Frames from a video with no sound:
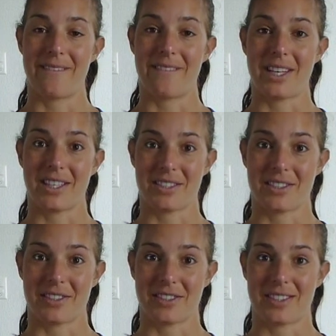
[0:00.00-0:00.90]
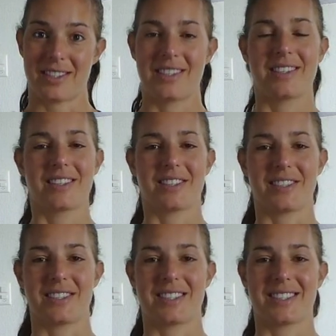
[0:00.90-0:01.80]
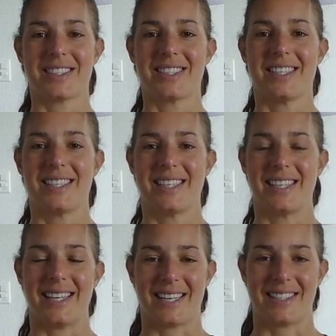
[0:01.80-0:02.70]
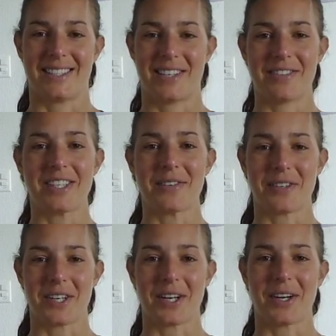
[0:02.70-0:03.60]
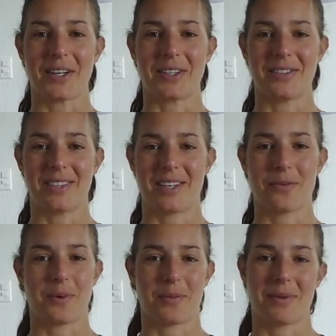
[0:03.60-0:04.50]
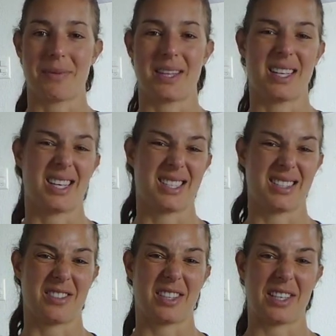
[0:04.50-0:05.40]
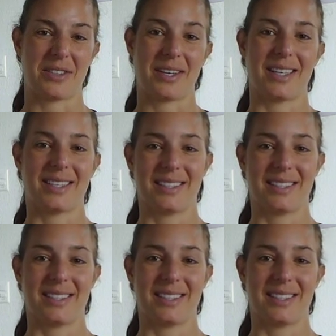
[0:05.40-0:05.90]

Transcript: Fingers crossed, because yeah, I really want to go, and it'll probably be the last little getaway.